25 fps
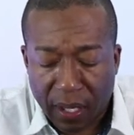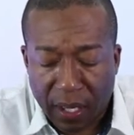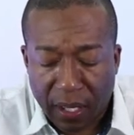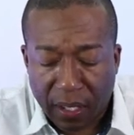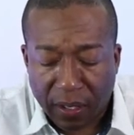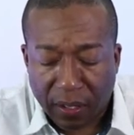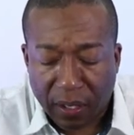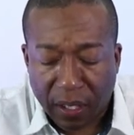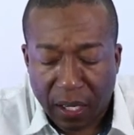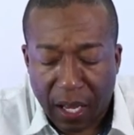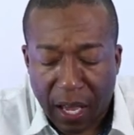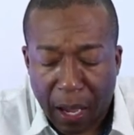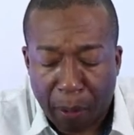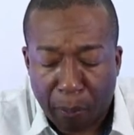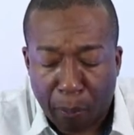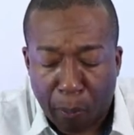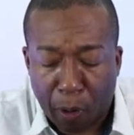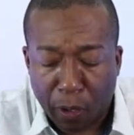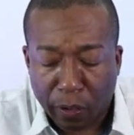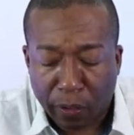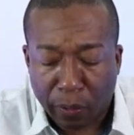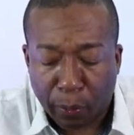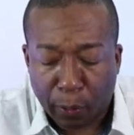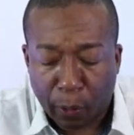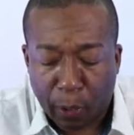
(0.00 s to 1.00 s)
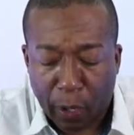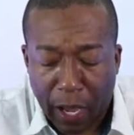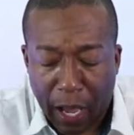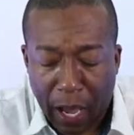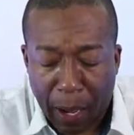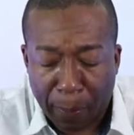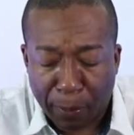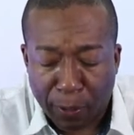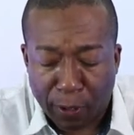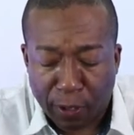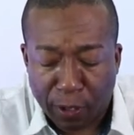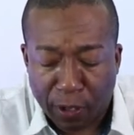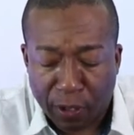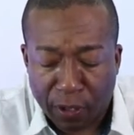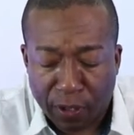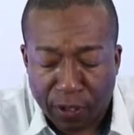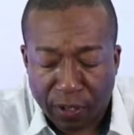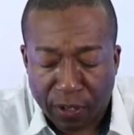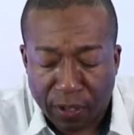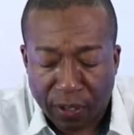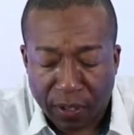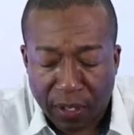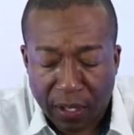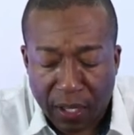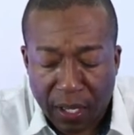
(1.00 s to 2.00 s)
It's going to have multiple
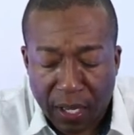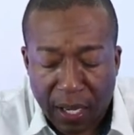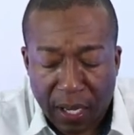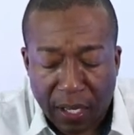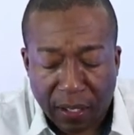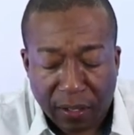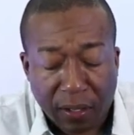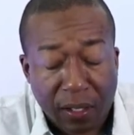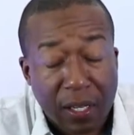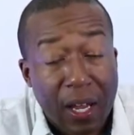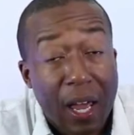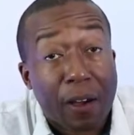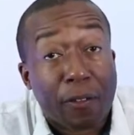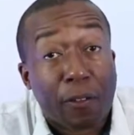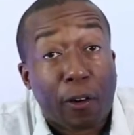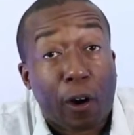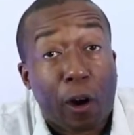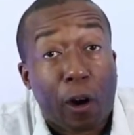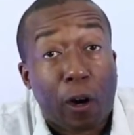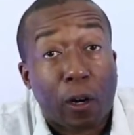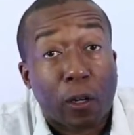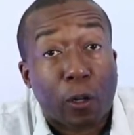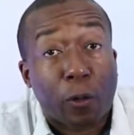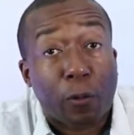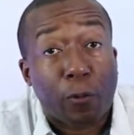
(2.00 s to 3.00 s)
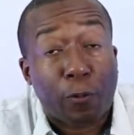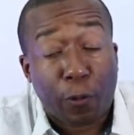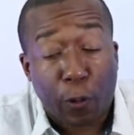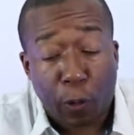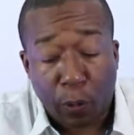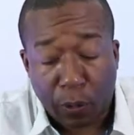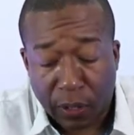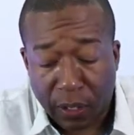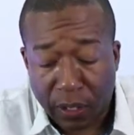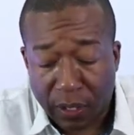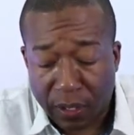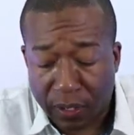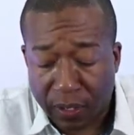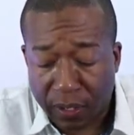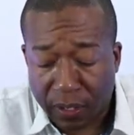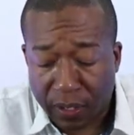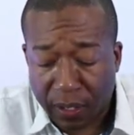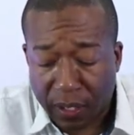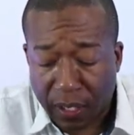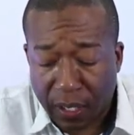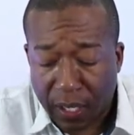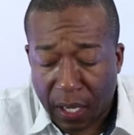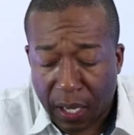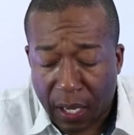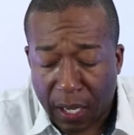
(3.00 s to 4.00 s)
apertures. It's going to have
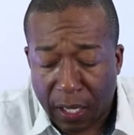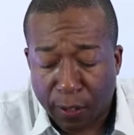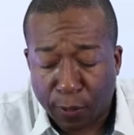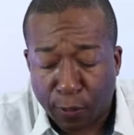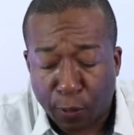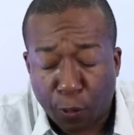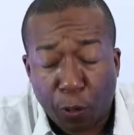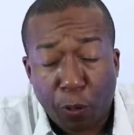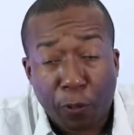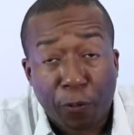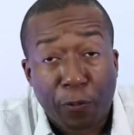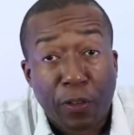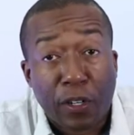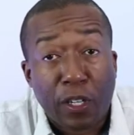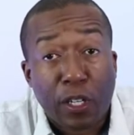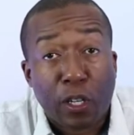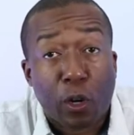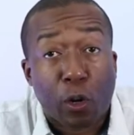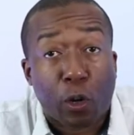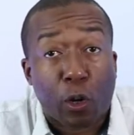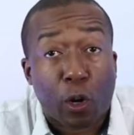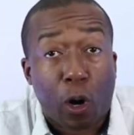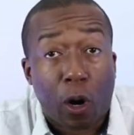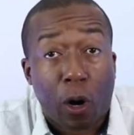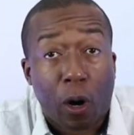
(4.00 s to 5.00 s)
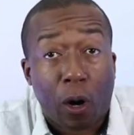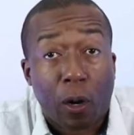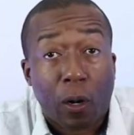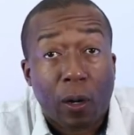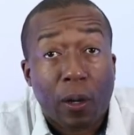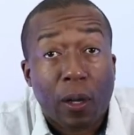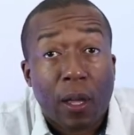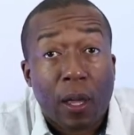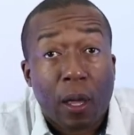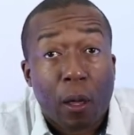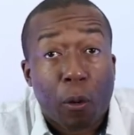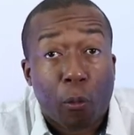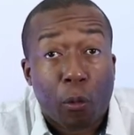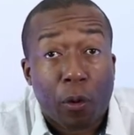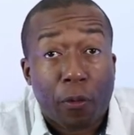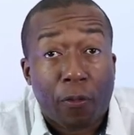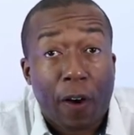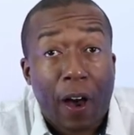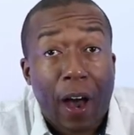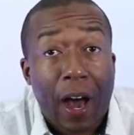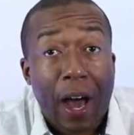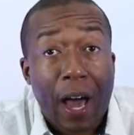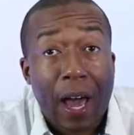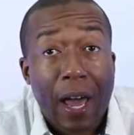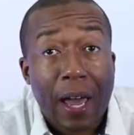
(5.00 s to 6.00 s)
autofocus and dual video call with
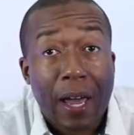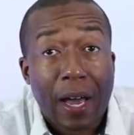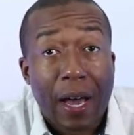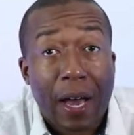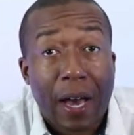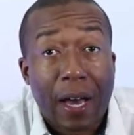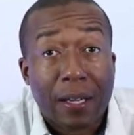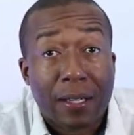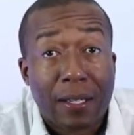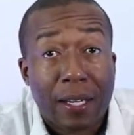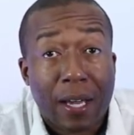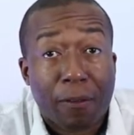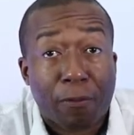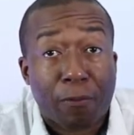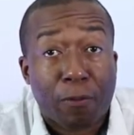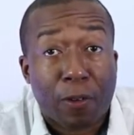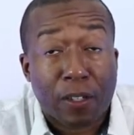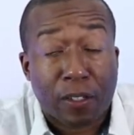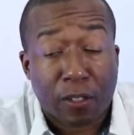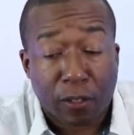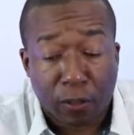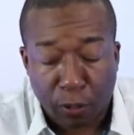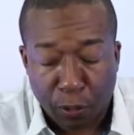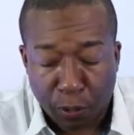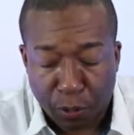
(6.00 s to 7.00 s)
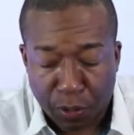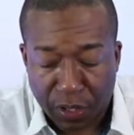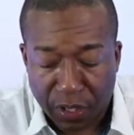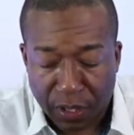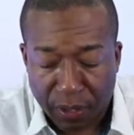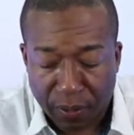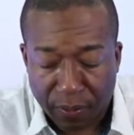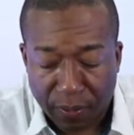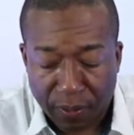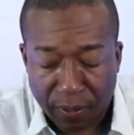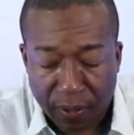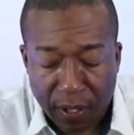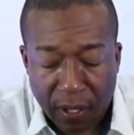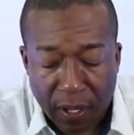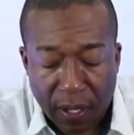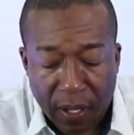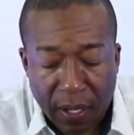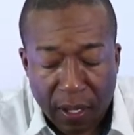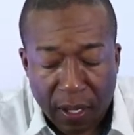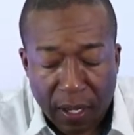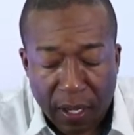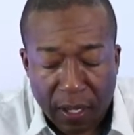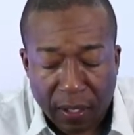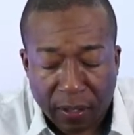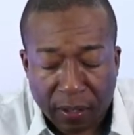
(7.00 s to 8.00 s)
high def resolution.
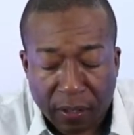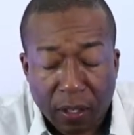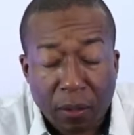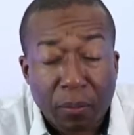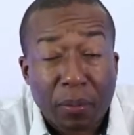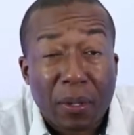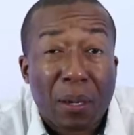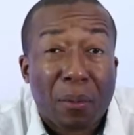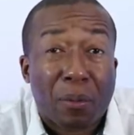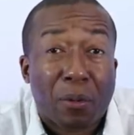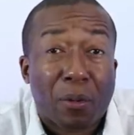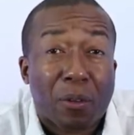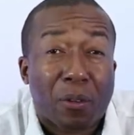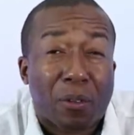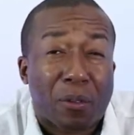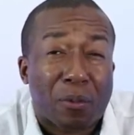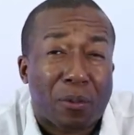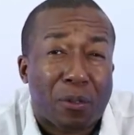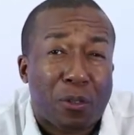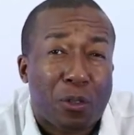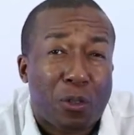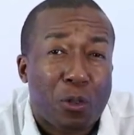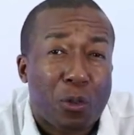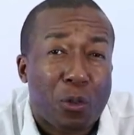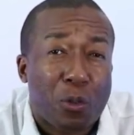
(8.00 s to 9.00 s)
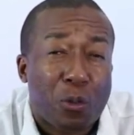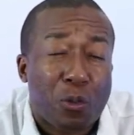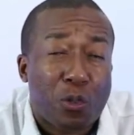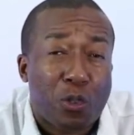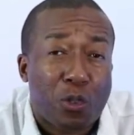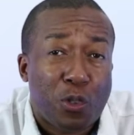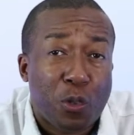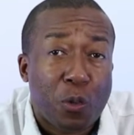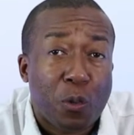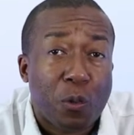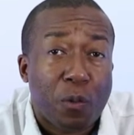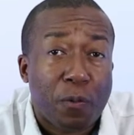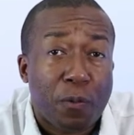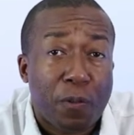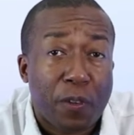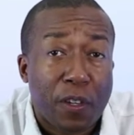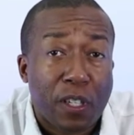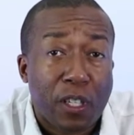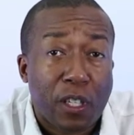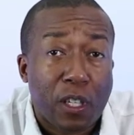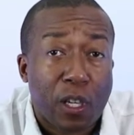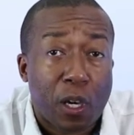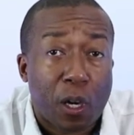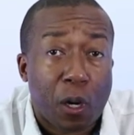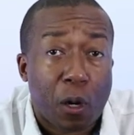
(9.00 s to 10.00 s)
It's going to be able to shoot
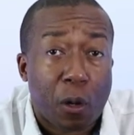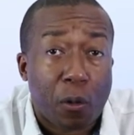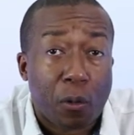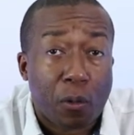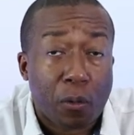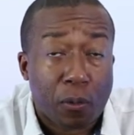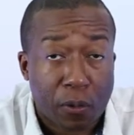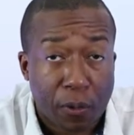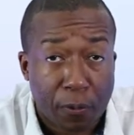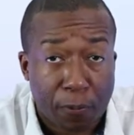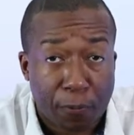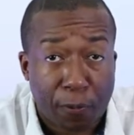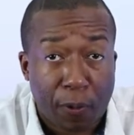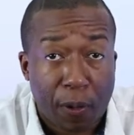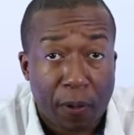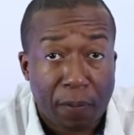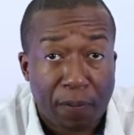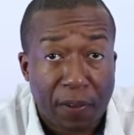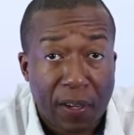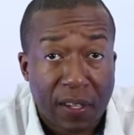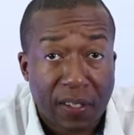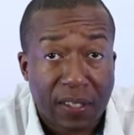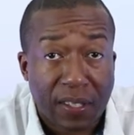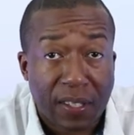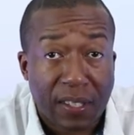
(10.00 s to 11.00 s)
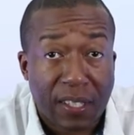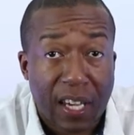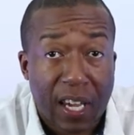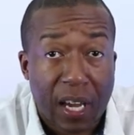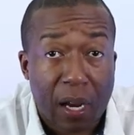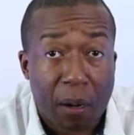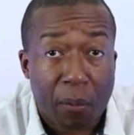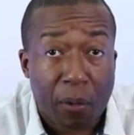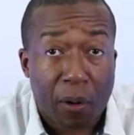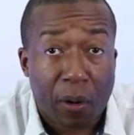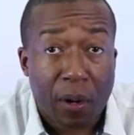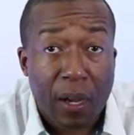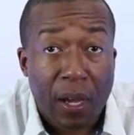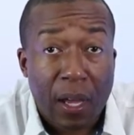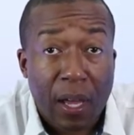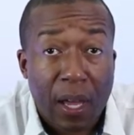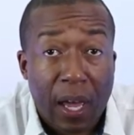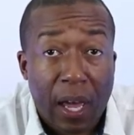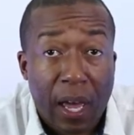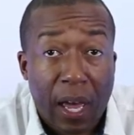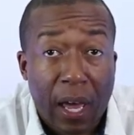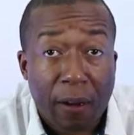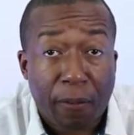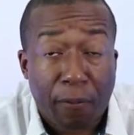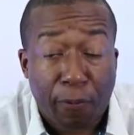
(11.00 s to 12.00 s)
video, the front-facing camera,
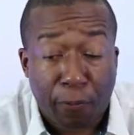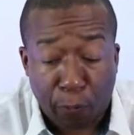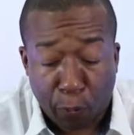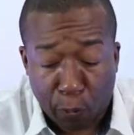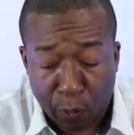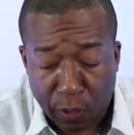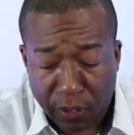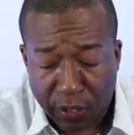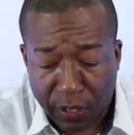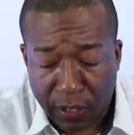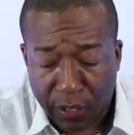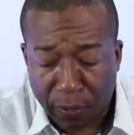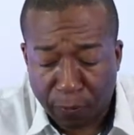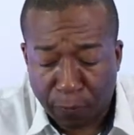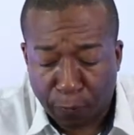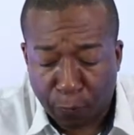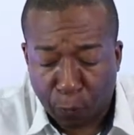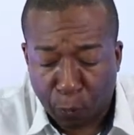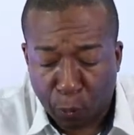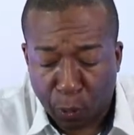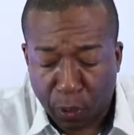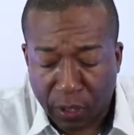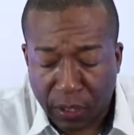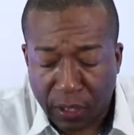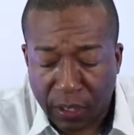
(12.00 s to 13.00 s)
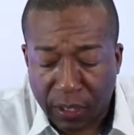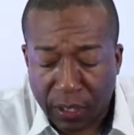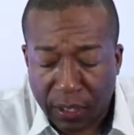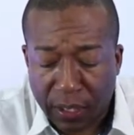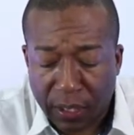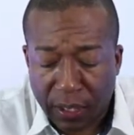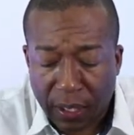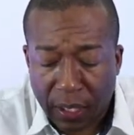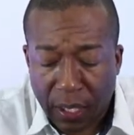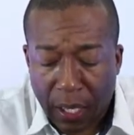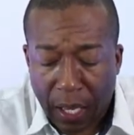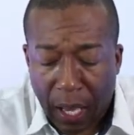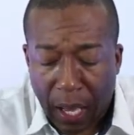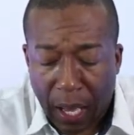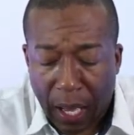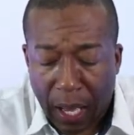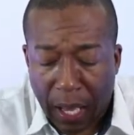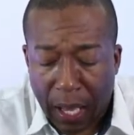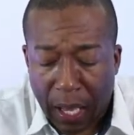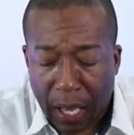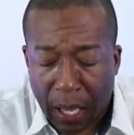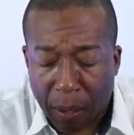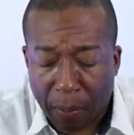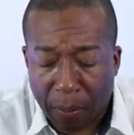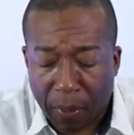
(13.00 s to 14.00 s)
at 1440,
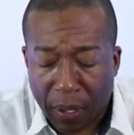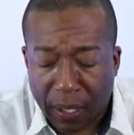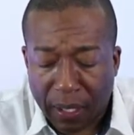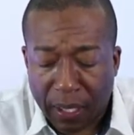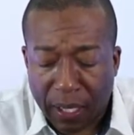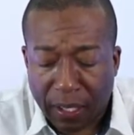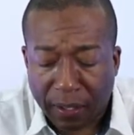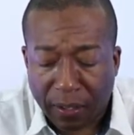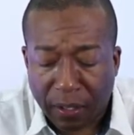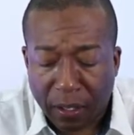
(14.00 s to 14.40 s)
and that's